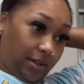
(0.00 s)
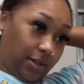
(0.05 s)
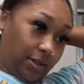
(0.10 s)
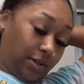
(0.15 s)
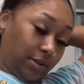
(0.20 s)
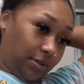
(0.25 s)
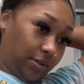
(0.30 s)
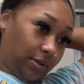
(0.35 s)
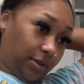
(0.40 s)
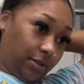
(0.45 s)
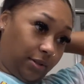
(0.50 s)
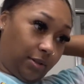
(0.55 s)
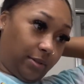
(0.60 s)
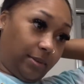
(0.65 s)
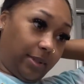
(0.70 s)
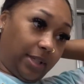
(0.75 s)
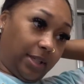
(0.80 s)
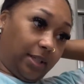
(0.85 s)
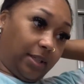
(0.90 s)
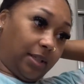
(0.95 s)
YouTube
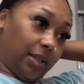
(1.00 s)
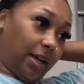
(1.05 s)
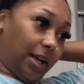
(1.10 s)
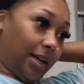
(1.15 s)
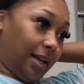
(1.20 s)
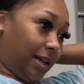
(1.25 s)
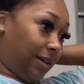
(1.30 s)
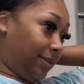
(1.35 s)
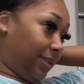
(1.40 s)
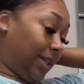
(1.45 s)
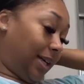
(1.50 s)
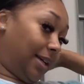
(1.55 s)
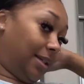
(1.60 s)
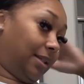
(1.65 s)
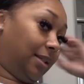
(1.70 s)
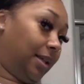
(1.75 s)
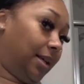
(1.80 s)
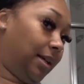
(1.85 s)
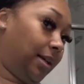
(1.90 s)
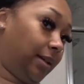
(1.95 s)
yesterday and I was like,
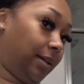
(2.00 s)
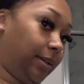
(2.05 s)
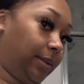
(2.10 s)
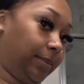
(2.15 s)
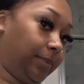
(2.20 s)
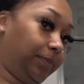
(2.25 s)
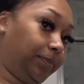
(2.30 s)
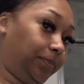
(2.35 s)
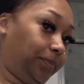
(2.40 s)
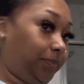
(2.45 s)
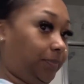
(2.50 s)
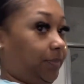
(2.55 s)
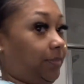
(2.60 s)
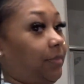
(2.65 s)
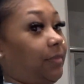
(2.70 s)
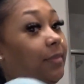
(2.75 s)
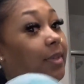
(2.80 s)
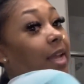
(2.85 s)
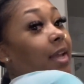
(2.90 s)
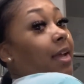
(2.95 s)
damn.
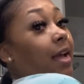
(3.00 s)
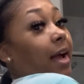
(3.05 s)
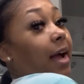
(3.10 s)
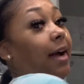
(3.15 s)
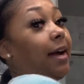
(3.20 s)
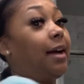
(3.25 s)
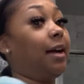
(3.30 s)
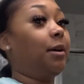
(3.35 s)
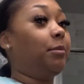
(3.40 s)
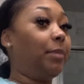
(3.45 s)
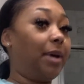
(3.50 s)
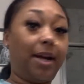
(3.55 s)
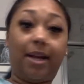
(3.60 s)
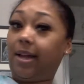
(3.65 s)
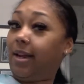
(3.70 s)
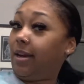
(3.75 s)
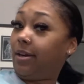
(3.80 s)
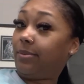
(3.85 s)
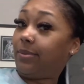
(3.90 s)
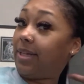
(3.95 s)
I cut my
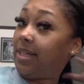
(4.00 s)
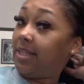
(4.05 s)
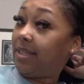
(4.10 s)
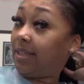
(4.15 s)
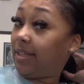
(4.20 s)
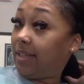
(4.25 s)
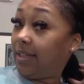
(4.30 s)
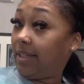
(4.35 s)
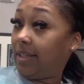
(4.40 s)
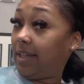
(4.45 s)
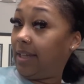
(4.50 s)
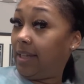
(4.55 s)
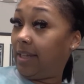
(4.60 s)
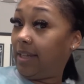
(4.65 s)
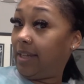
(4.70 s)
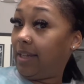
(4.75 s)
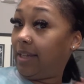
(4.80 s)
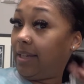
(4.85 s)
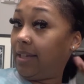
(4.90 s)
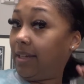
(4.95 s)
hair
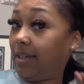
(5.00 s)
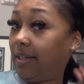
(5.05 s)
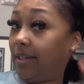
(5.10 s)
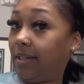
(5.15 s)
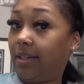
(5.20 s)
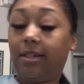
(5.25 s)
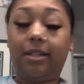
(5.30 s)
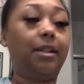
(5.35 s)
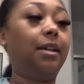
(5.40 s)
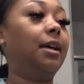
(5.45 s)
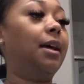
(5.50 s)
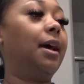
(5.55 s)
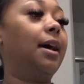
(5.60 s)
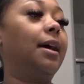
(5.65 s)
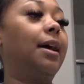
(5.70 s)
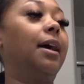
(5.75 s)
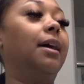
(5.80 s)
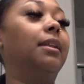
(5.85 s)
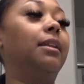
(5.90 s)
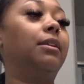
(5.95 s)
recently. I
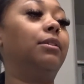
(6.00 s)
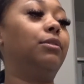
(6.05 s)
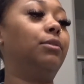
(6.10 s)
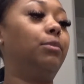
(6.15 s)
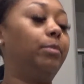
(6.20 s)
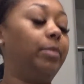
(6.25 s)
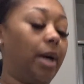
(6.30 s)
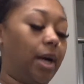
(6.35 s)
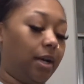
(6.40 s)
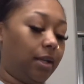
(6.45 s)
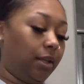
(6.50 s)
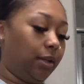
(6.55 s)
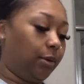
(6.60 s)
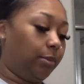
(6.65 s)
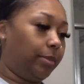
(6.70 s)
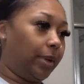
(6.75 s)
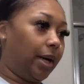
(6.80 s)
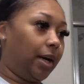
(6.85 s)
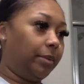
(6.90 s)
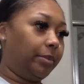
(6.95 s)
got a little
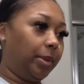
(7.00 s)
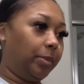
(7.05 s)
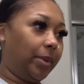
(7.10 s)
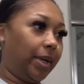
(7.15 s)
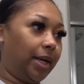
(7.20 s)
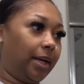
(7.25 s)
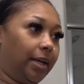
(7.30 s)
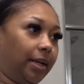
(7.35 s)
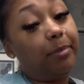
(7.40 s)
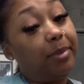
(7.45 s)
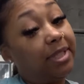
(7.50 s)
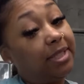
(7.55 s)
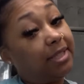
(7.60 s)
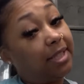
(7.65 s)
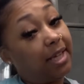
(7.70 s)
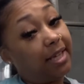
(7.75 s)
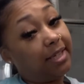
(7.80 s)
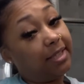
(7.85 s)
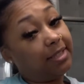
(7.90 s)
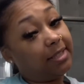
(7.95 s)
bobby bob. I'm
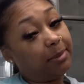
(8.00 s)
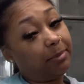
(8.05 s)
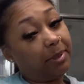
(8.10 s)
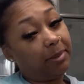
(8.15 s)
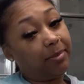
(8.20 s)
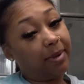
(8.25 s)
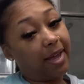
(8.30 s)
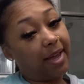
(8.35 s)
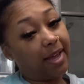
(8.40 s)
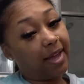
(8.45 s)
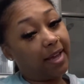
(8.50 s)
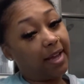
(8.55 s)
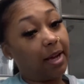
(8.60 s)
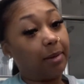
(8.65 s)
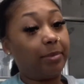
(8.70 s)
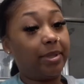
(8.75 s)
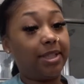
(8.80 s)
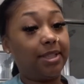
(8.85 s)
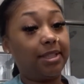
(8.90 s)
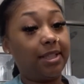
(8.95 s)
excited to be back. I'm
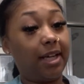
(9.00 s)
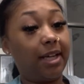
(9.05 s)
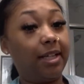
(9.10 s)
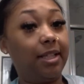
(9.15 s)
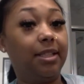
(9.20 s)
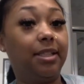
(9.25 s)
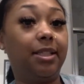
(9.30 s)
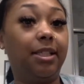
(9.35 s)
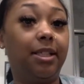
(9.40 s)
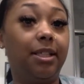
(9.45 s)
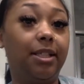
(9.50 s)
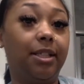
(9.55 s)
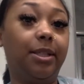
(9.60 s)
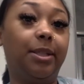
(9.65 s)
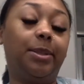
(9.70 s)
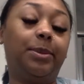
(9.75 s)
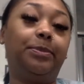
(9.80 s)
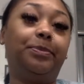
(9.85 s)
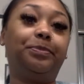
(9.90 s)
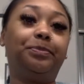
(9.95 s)
excited
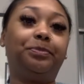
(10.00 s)
to,